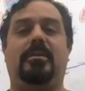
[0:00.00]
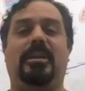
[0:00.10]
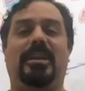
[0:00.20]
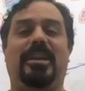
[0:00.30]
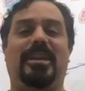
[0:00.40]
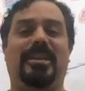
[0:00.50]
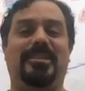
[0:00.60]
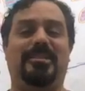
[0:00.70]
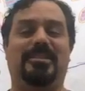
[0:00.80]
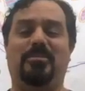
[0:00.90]

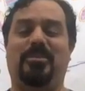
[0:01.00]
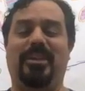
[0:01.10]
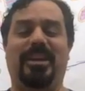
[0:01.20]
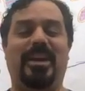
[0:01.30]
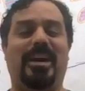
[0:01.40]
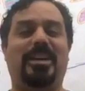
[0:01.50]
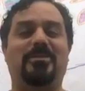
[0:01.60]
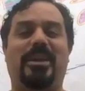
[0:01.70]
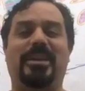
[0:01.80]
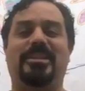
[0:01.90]
Again, simply guiding
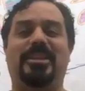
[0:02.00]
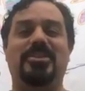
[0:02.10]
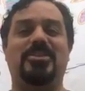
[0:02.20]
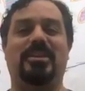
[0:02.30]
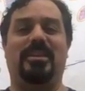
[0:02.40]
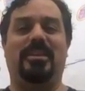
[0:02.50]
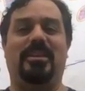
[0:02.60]
my attention